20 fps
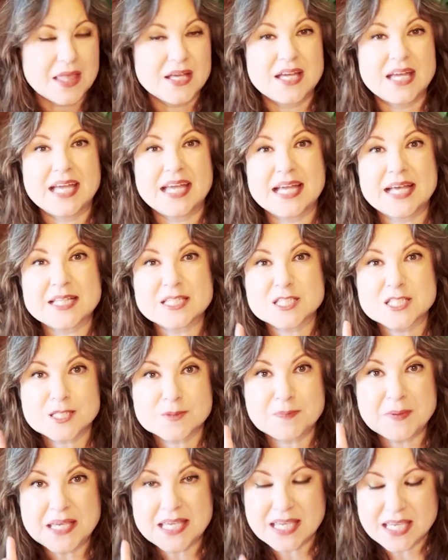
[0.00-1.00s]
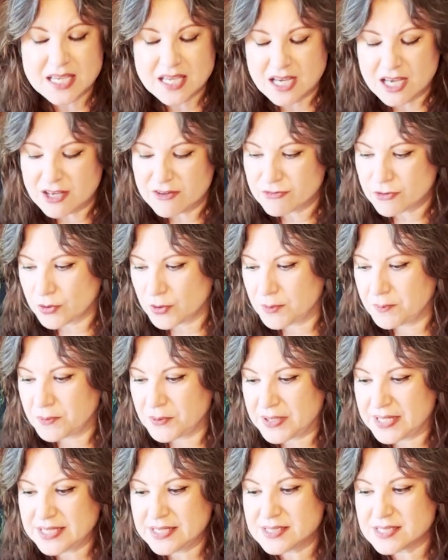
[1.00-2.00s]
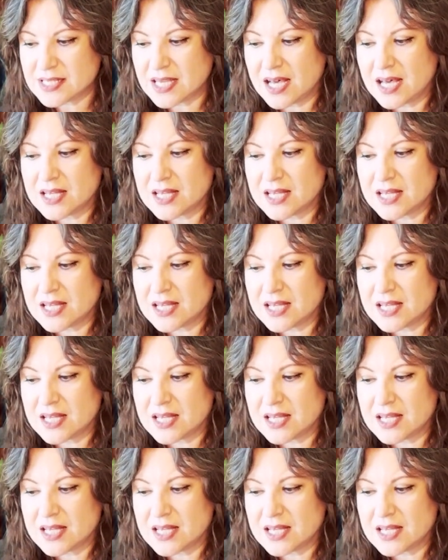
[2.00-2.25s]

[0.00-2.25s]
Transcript: And speaking of group reads,